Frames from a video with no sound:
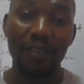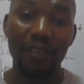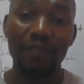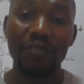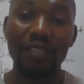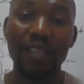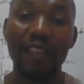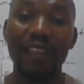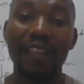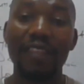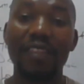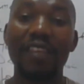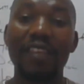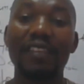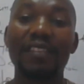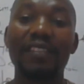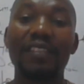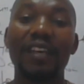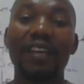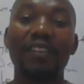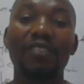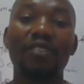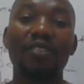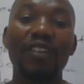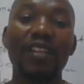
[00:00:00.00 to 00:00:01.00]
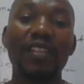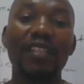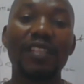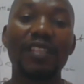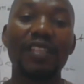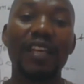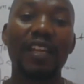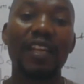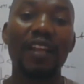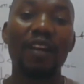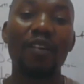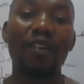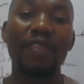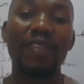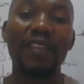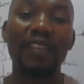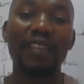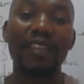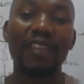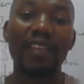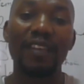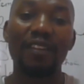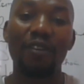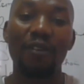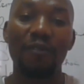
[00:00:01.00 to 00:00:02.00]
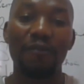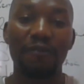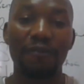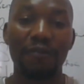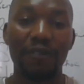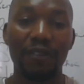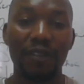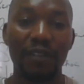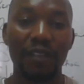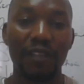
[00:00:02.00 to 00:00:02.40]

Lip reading: Those are the things that auditors are now thinking of,